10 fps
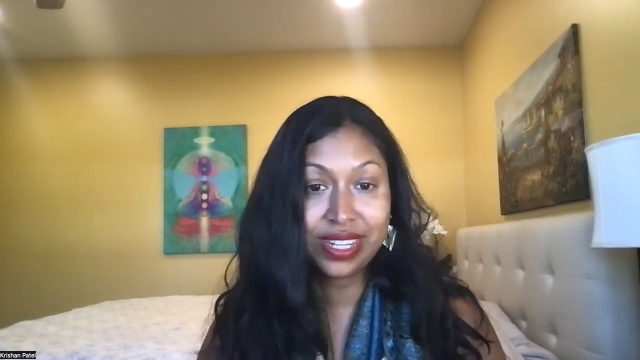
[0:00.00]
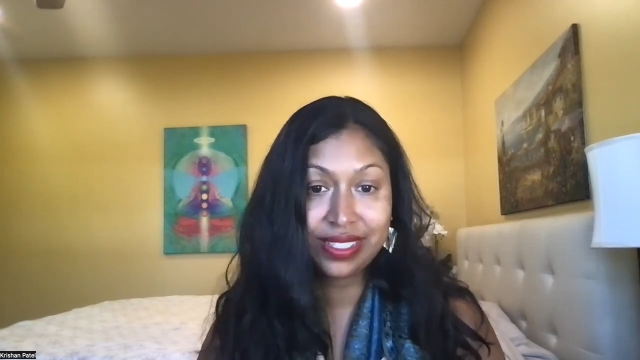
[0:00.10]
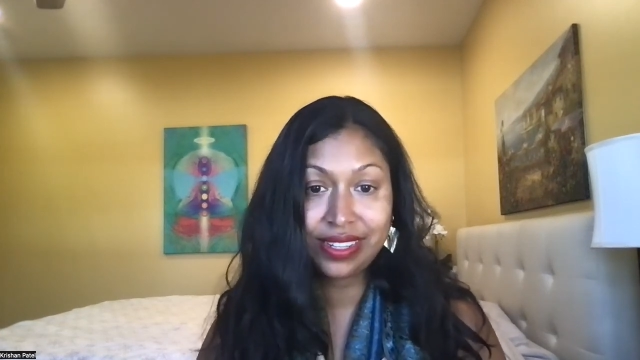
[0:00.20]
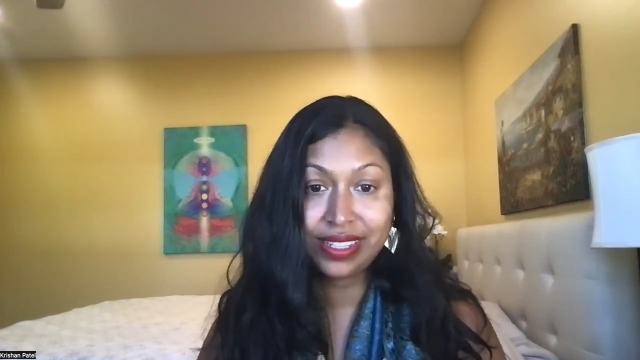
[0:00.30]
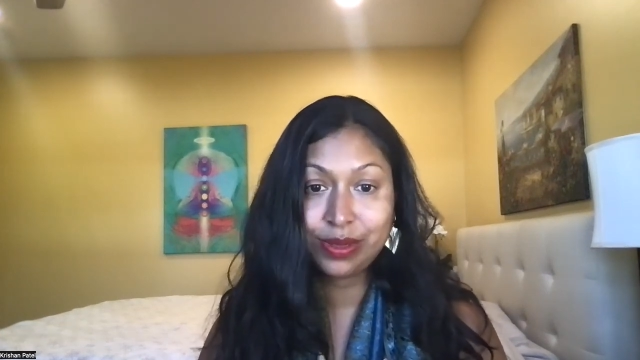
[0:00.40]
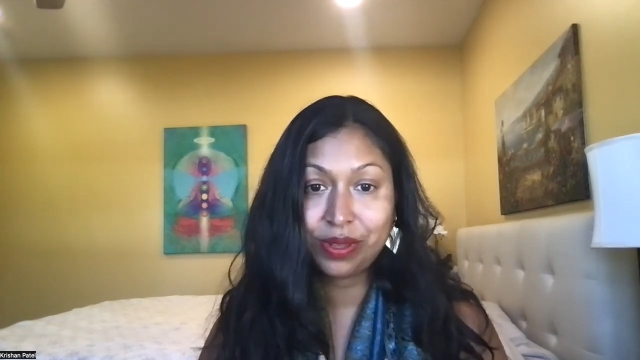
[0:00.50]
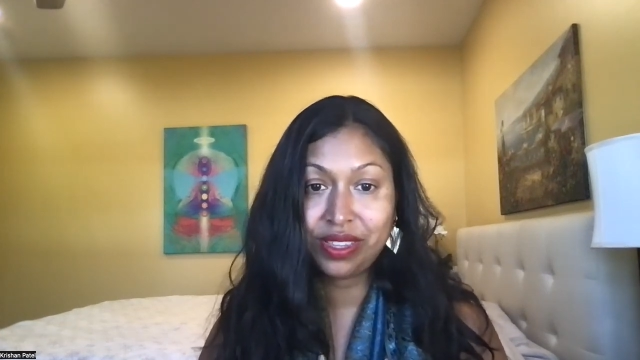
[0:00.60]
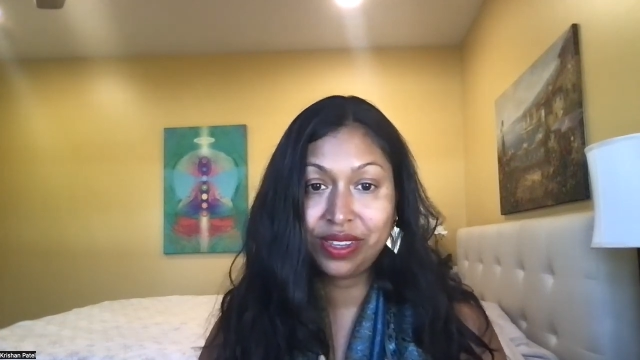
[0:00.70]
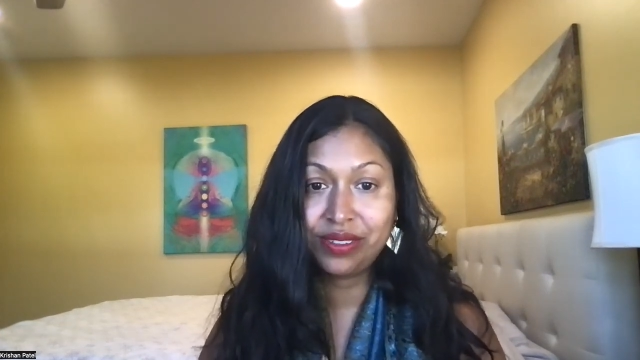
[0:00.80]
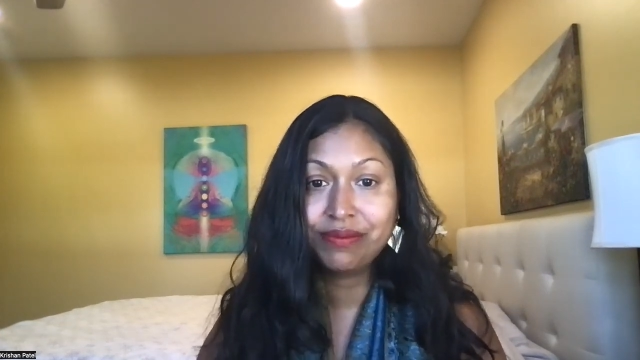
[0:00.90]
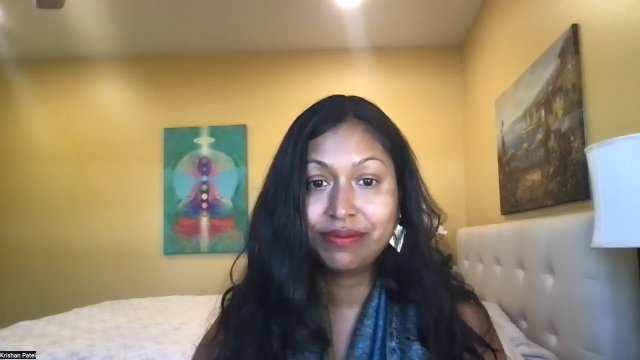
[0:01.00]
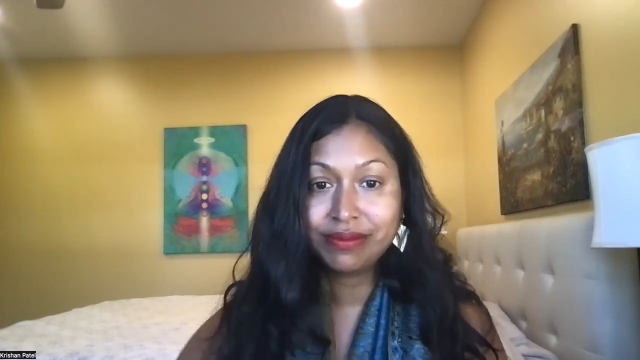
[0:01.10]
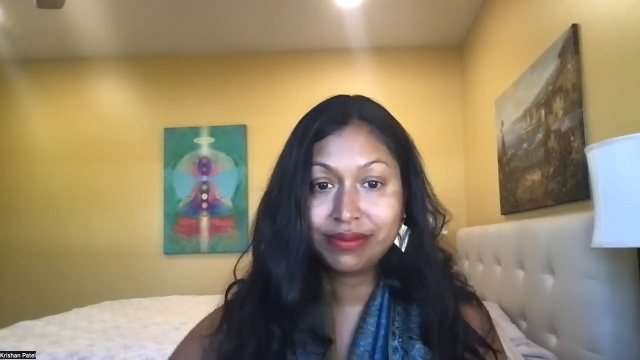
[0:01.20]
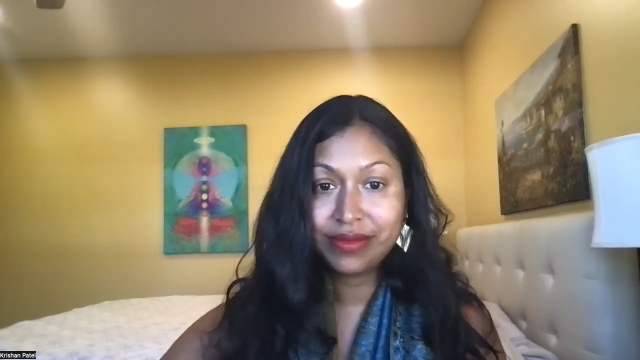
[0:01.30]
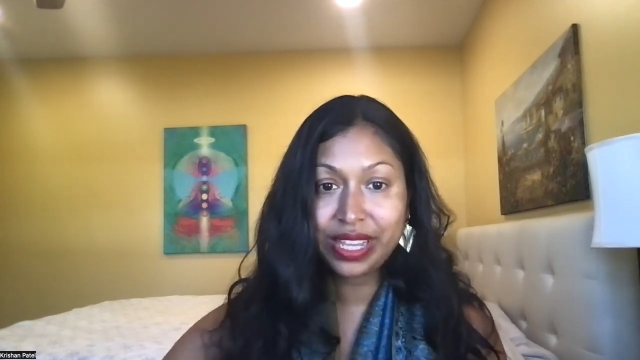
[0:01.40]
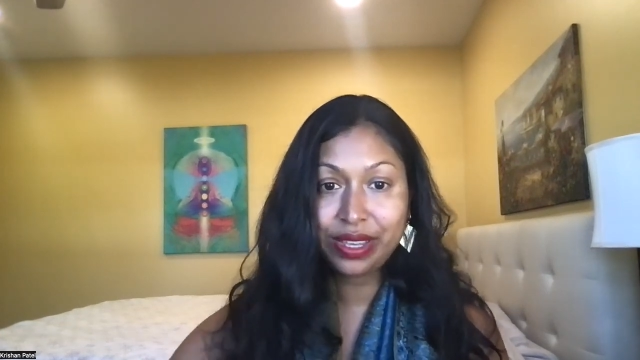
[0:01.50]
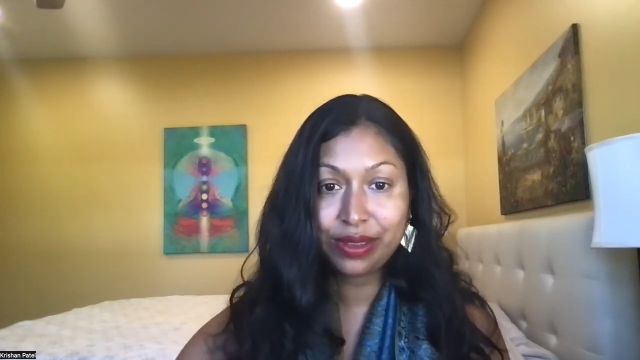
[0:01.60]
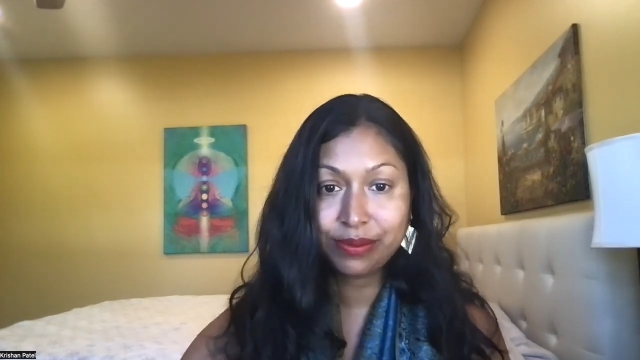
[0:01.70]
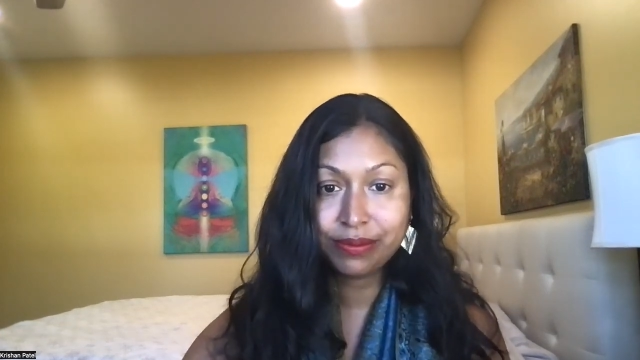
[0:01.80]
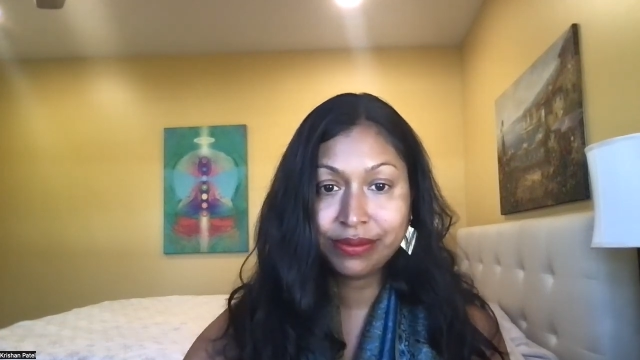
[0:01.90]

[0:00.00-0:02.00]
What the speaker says: resonates with you. Thank you.